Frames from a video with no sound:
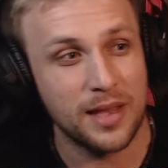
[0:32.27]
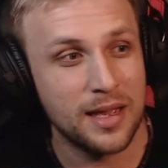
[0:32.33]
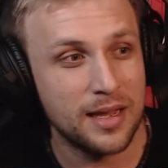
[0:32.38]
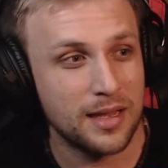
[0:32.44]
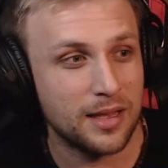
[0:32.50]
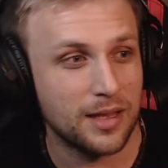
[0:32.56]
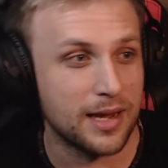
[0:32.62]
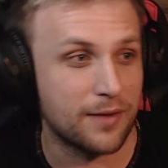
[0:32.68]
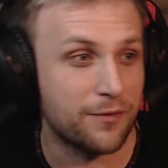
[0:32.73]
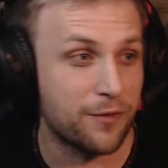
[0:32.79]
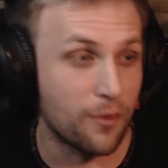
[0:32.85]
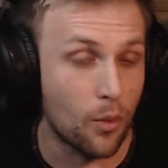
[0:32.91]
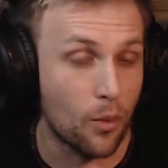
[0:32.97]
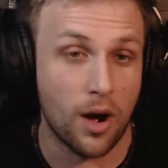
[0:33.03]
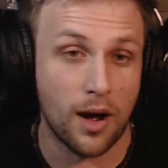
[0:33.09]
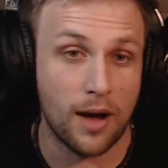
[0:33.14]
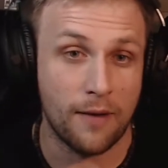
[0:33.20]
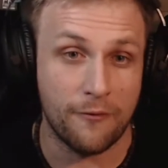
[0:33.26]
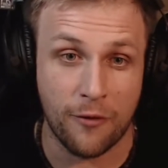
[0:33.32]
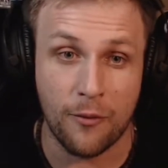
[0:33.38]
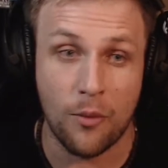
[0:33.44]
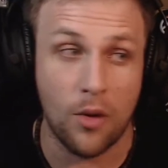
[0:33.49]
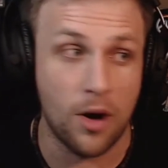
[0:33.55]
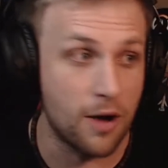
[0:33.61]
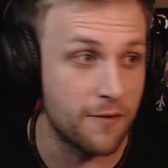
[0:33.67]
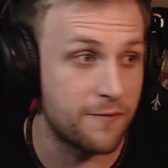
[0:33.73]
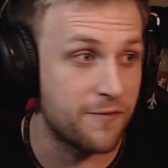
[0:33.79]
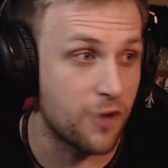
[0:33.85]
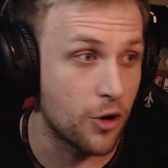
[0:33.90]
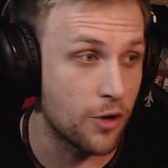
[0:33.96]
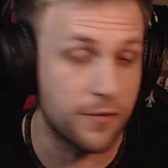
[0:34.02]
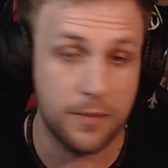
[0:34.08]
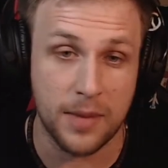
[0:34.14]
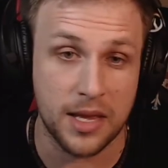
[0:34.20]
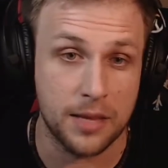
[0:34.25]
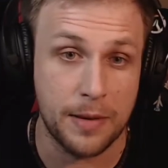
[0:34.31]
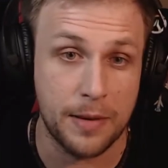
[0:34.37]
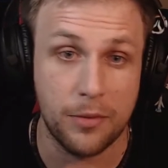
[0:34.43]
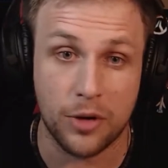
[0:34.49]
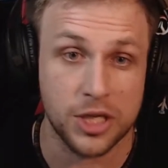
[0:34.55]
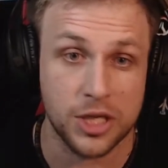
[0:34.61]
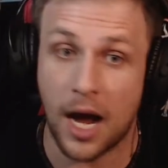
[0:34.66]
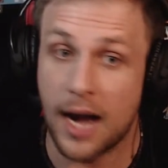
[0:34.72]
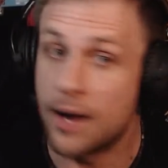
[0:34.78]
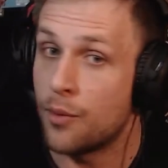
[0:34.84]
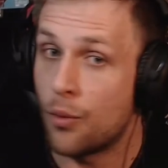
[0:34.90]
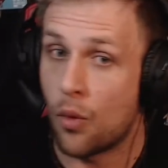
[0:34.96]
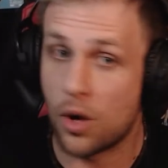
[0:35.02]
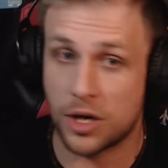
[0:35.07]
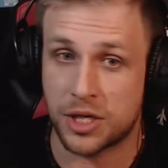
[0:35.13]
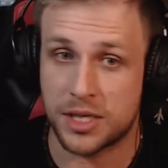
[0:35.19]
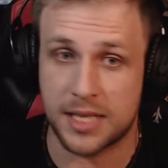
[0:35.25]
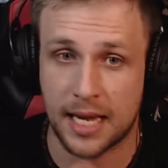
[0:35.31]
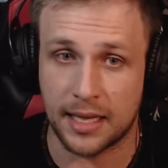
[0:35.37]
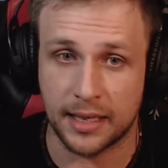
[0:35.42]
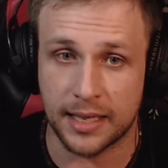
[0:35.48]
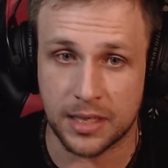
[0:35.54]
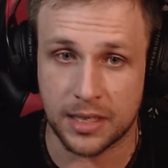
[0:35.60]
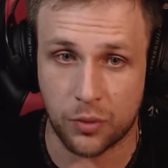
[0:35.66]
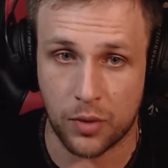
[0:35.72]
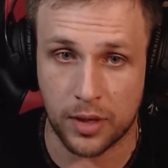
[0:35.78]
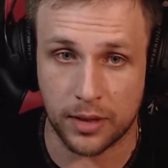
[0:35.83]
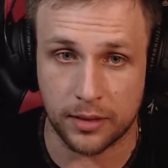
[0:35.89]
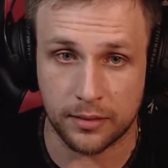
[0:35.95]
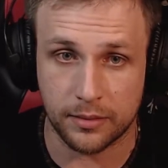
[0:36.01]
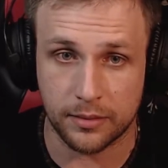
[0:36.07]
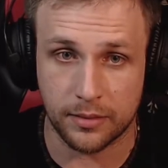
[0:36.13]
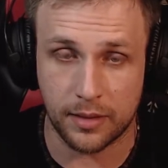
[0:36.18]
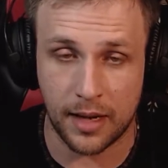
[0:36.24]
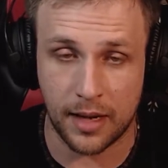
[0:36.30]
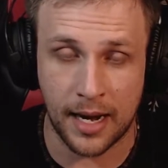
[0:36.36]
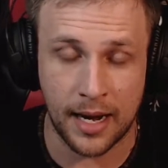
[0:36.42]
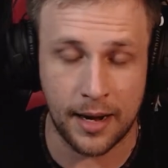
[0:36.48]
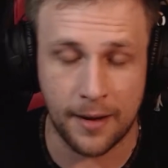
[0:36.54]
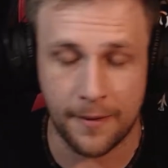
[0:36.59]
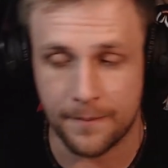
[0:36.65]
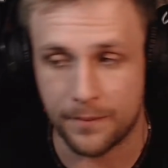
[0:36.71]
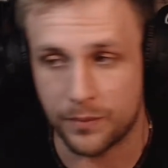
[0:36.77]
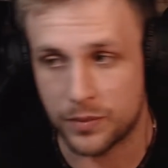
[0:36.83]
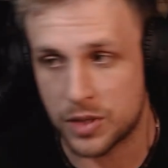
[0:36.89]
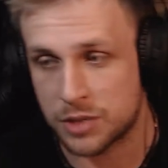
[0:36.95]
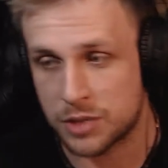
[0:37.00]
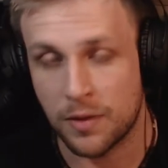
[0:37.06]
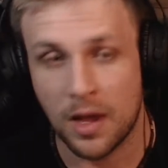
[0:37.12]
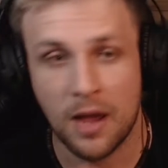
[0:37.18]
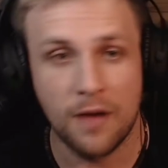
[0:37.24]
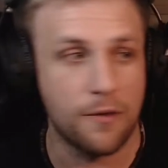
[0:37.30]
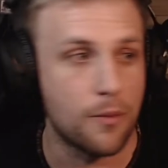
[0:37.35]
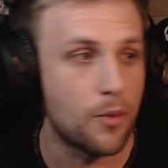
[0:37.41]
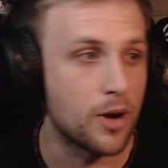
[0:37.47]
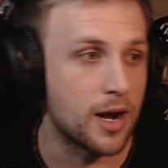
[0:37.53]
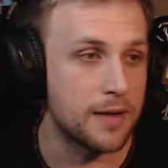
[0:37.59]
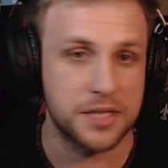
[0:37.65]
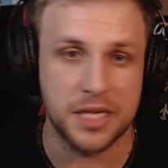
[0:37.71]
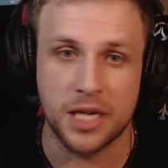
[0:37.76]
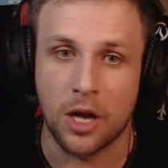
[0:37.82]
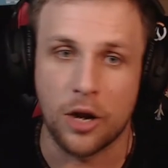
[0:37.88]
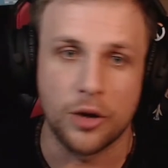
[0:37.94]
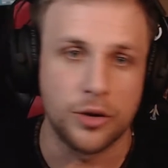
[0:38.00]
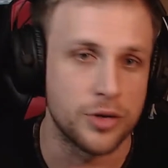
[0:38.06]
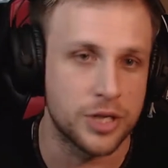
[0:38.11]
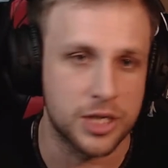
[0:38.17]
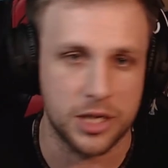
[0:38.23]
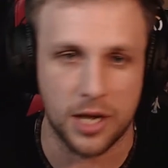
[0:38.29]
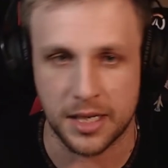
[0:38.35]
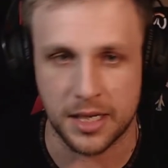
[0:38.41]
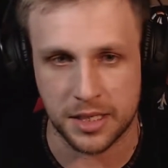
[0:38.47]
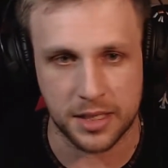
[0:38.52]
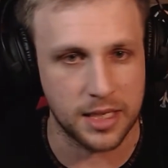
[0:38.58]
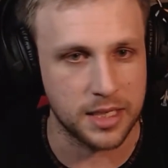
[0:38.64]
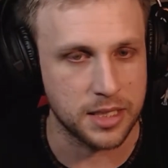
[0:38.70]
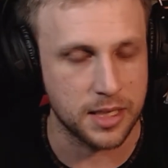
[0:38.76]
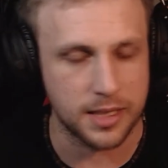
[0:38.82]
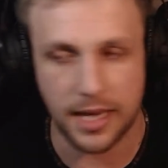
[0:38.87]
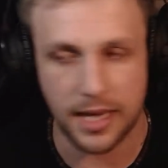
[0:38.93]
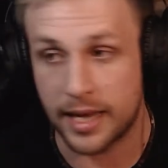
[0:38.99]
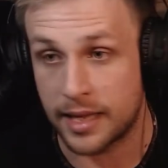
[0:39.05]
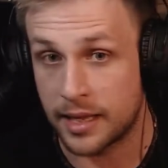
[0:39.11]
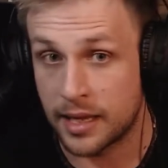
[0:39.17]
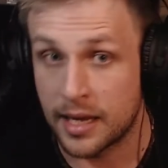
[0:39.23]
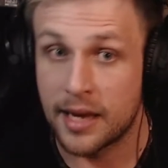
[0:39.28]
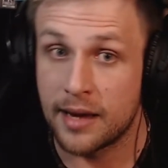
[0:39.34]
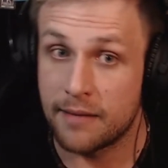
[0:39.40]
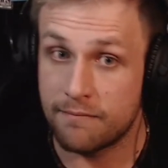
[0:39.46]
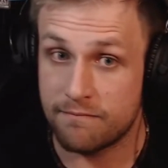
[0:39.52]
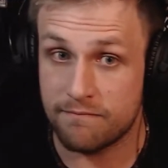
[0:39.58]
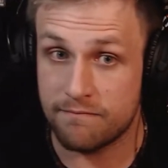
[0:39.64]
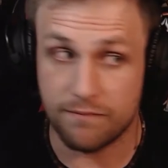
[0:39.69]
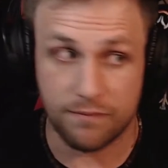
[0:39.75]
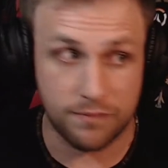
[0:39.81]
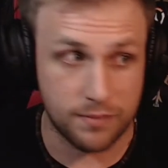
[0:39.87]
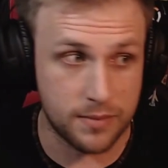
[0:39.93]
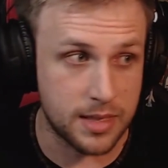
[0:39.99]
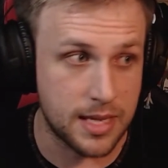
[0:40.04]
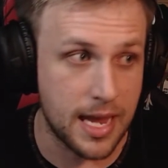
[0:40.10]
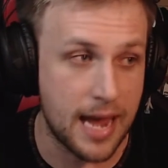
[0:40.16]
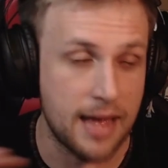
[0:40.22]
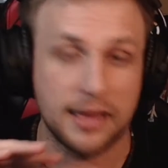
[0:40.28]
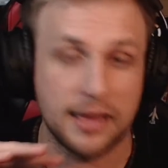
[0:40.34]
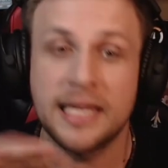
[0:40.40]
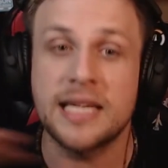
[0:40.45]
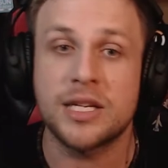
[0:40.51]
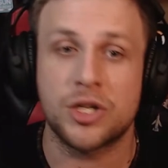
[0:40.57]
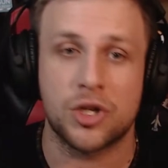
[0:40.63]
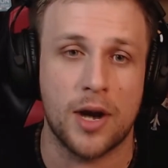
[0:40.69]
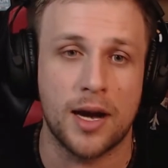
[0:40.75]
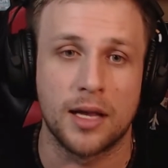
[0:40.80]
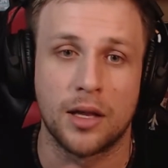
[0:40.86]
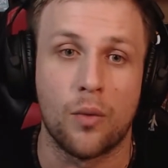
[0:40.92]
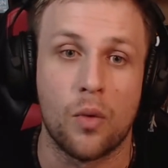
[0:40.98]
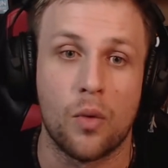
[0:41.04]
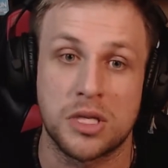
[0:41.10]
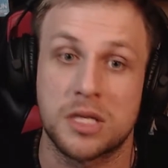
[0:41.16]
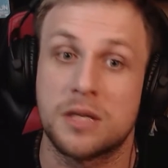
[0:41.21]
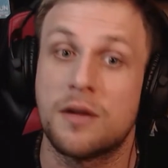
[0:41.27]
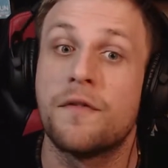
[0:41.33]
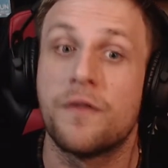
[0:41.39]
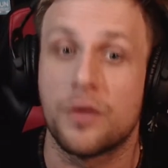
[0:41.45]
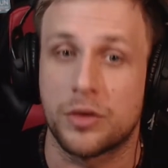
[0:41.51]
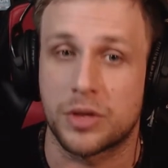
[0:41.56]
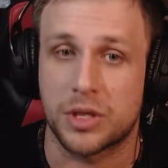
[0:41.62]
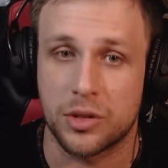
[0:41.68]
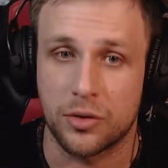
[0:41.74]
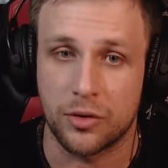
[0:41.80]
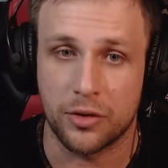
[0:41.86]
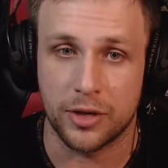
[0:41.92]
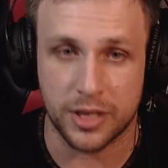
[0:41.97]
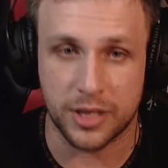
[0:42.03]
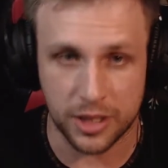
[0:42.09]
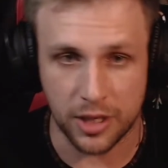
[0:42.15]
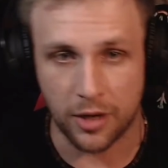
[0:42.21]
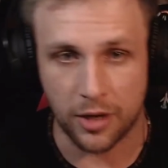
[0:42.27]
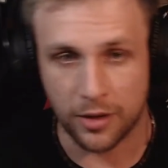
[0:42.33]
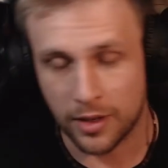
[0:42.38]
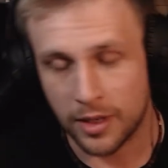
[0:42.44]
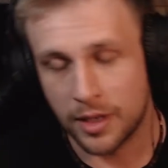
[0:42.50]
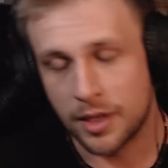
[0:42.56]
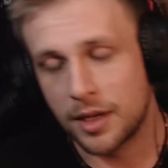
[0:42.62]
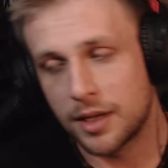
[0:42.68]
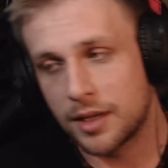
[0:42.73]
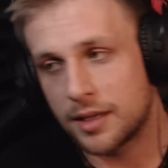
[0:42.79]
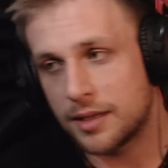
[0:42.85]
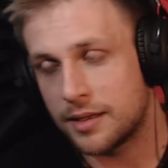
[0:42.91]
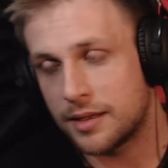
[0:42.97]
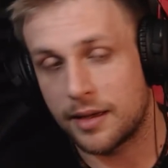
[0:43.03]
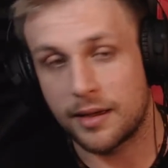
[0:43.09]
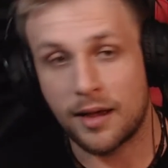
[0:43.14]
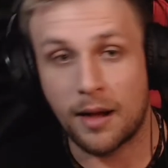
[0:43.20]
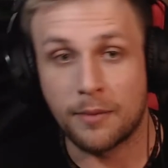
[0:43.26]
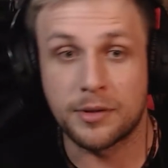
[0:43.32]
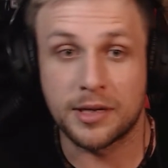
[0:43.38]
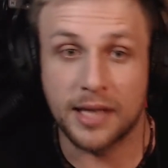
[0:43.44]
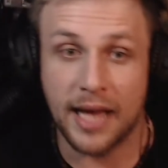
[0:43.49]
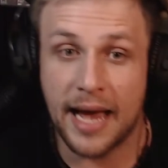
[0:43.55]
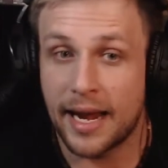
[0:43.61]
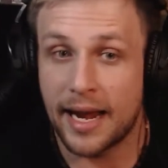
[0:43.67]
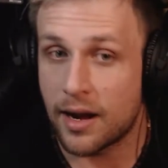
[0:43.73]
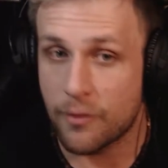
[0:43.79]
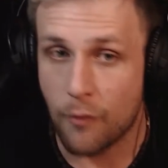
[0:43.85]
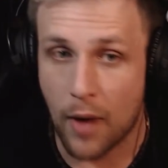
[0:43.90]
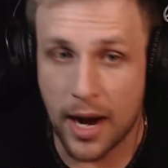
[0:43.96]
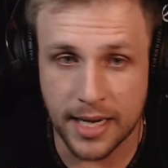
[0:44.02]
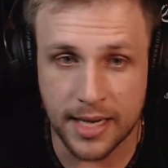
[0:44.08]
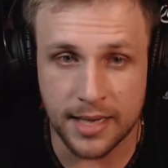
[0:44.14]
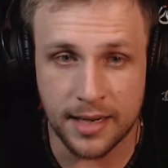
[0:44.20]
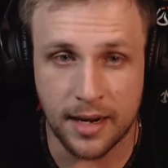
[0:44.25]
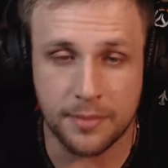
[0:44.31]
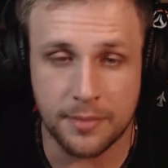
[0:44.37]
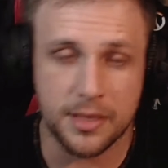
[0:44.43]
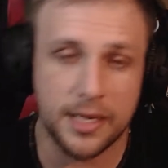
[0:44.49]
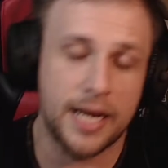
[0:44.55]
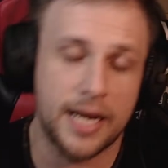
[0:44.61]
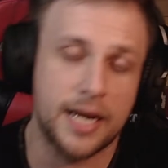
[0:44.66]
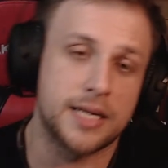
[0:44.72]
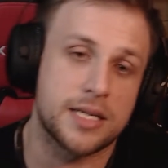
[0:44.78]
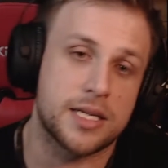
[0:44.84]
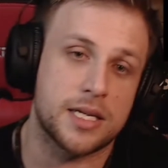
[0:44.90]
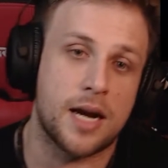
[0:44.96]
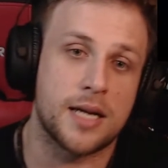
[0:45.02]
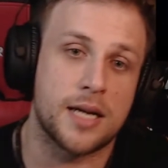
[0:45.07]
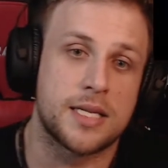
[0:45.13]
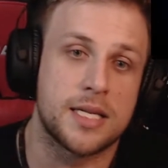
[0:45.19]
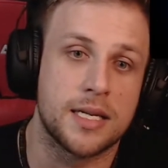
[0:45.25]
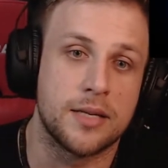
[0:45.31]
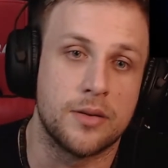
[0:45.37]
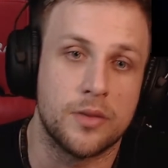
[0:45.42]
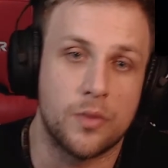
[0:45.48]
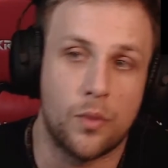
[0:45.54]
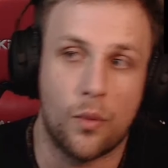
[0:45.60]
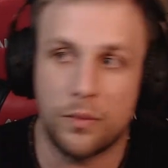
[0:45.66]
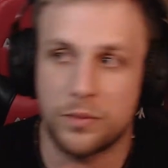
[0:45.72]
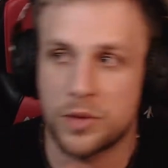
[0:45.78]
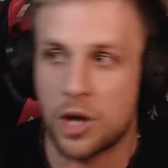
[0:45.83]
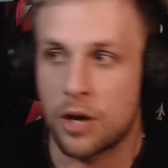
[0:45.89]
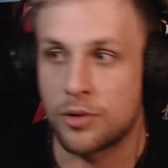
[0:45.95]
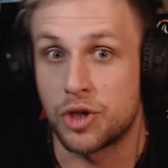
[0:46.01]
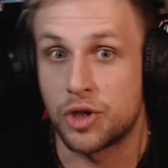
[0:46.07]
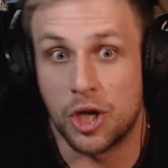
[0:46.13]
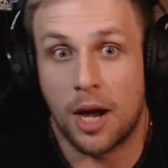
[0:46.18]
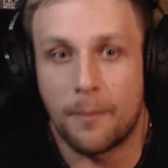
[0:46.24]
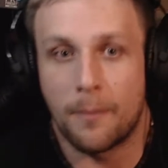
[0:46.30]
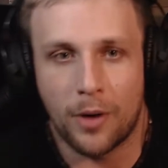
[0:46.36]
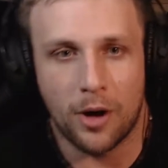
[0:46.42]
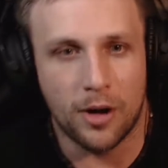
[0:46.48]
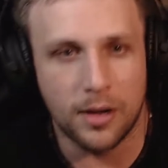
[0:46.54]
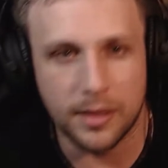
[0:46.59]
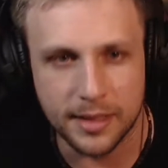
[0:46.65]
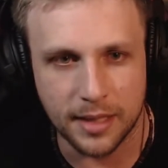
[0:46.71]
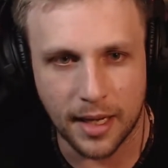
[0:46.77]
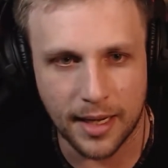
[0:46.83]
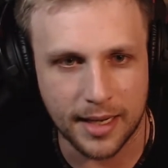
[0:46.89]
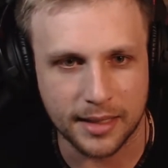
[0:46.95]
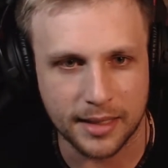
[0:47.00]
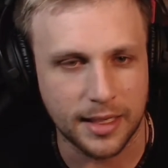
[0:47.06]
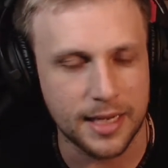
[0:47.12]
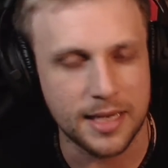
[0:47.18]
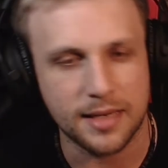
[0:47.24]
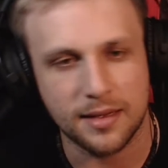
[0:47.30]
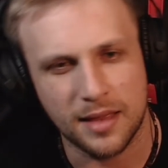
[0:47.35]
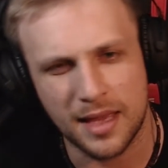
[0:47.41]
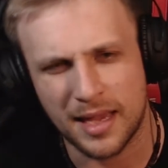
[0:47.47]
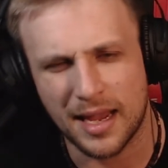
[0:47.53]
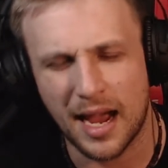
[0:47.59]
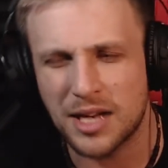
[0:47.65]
Like from what I've heard from other people, because I didn't watch that leaked one. Just from what I've seen on news sites and things like that, that leaked trailer wasn't the full story. So I'm glad I waited. I'm glad I didn't, jump on like a leaked thing.